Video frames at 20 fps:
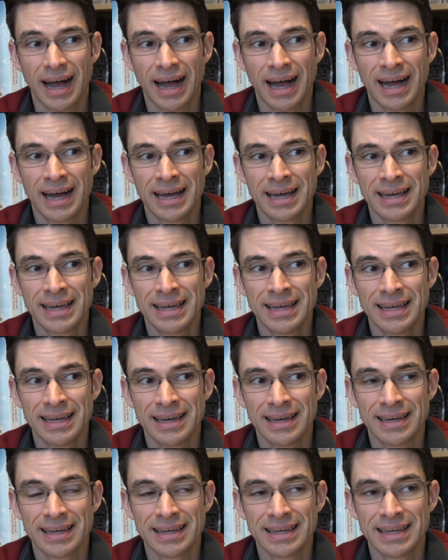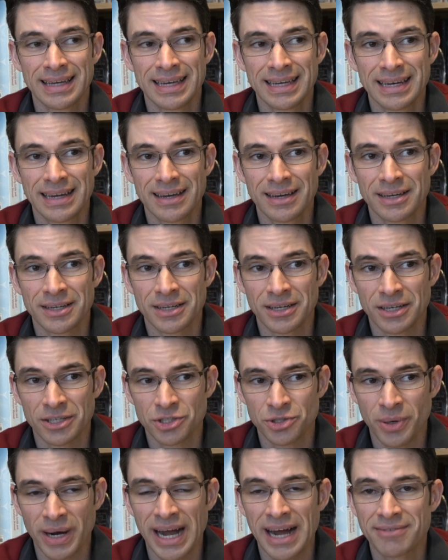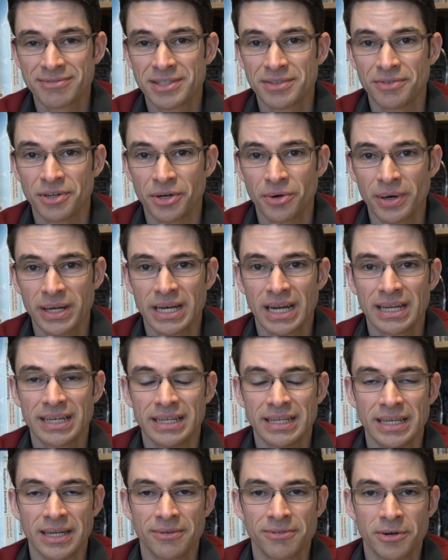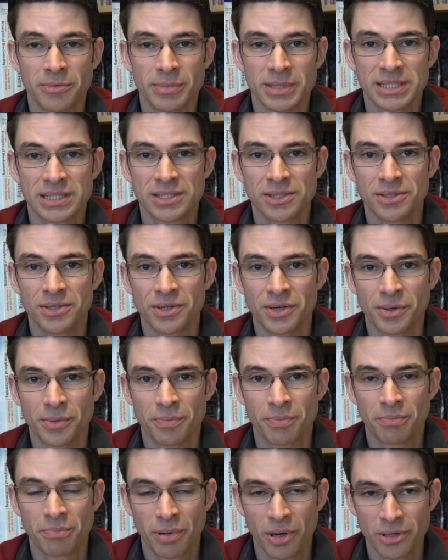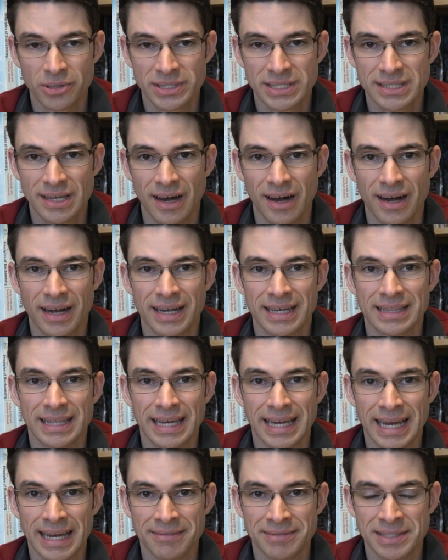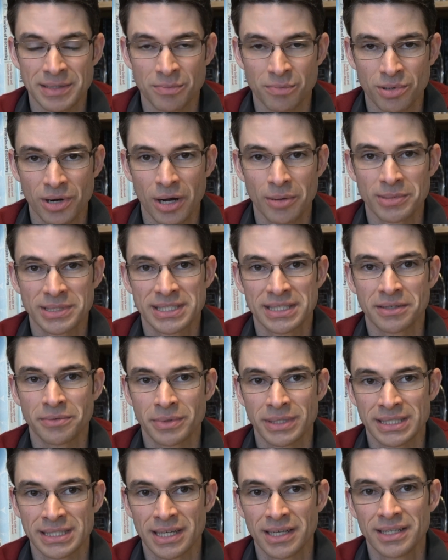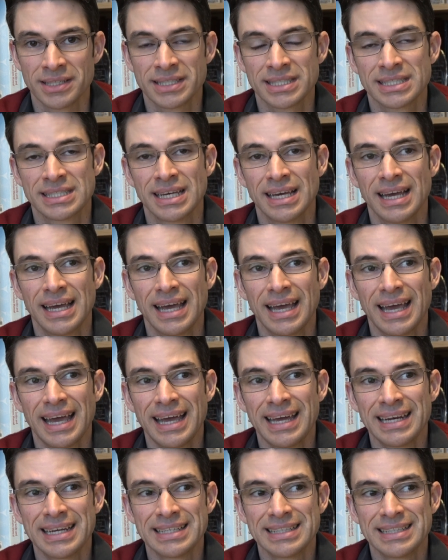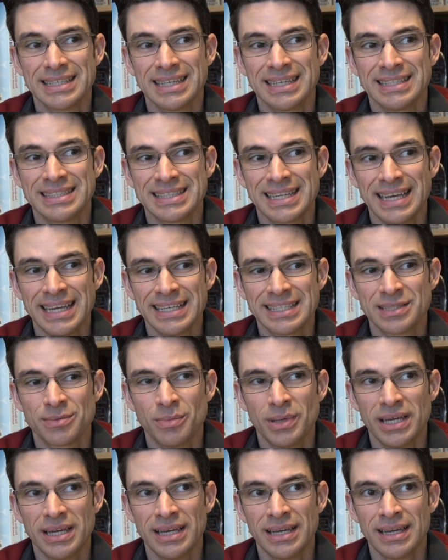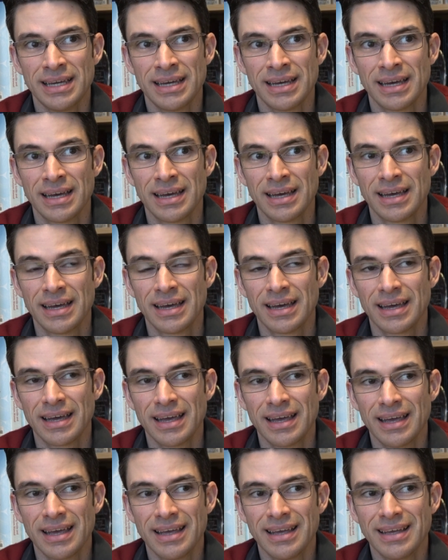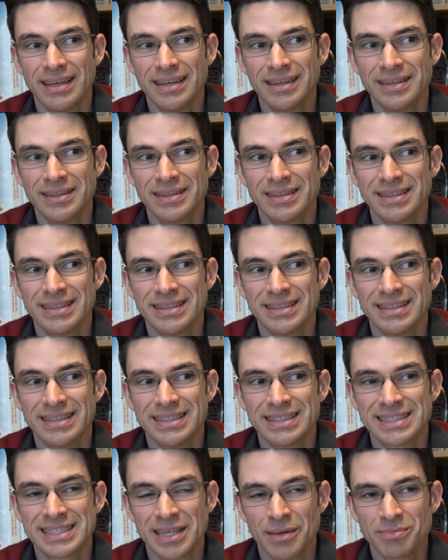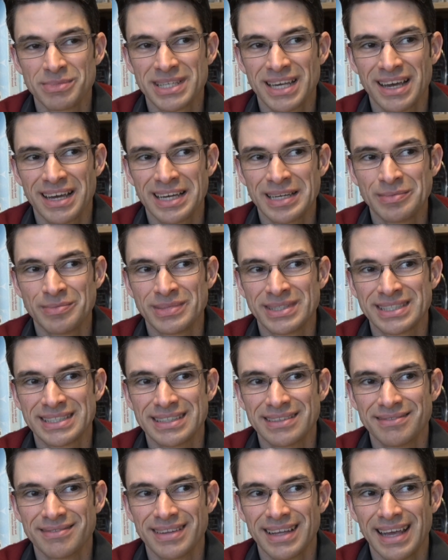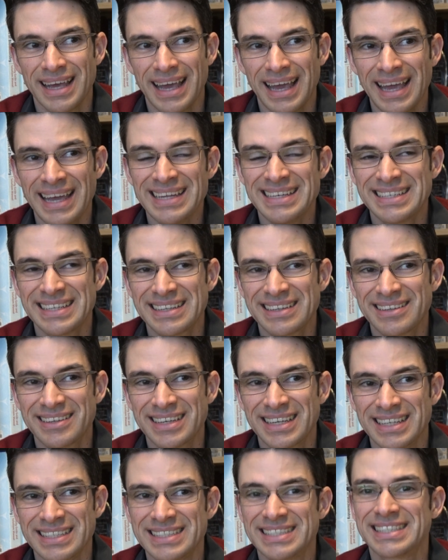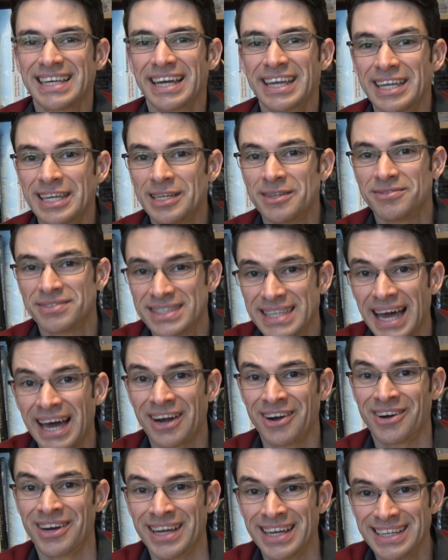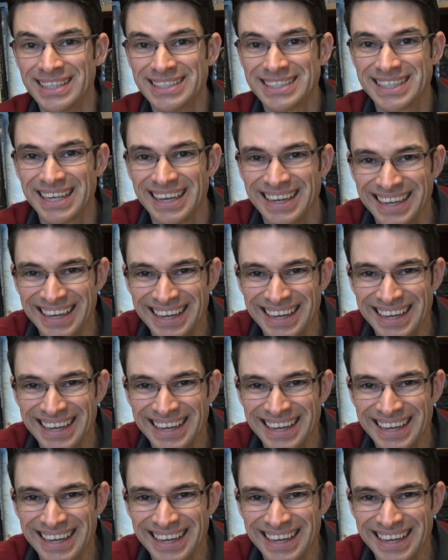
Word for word: I get a, a draft of a great idea from a student or postdoc, and they have some promising results. And it, it takes me sometimes eight consecutive Saturdays